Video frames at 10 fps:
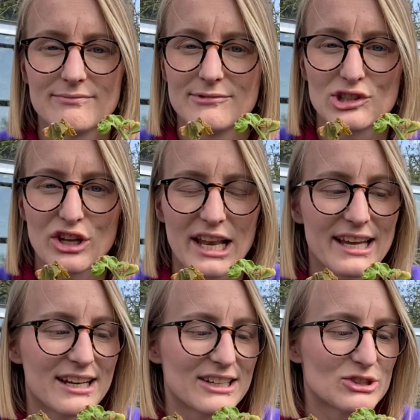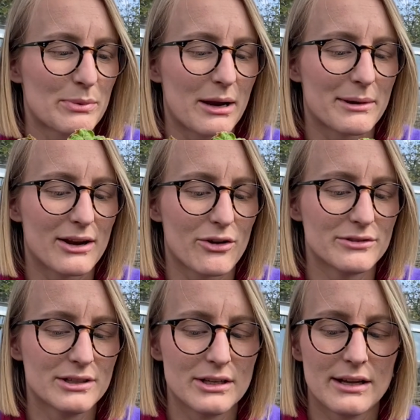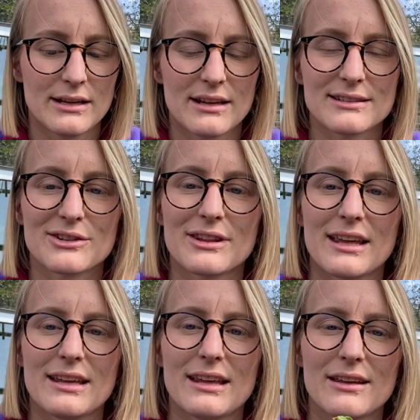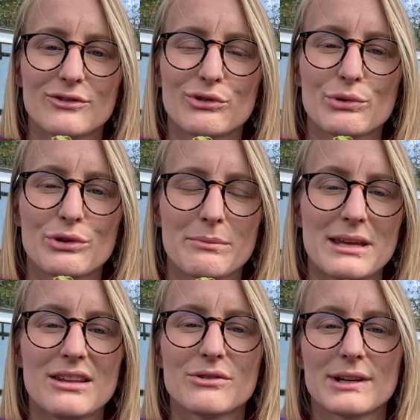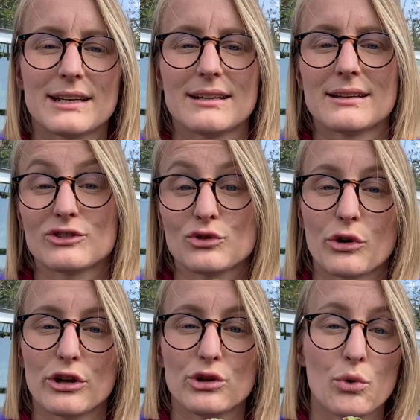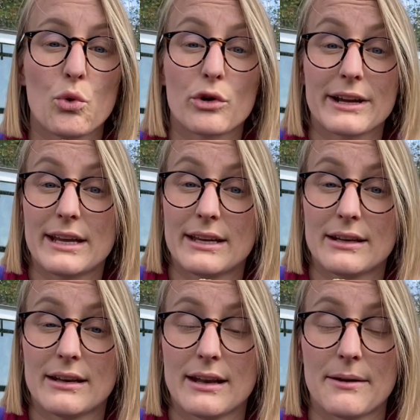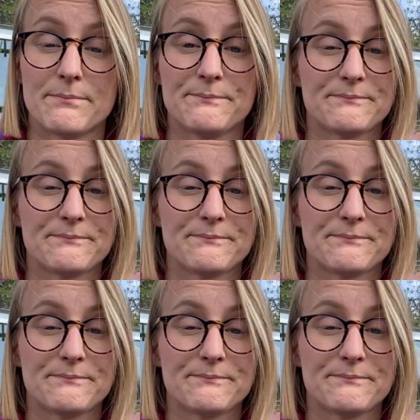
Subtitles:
done like an experiment on? So they grew them either in soil or in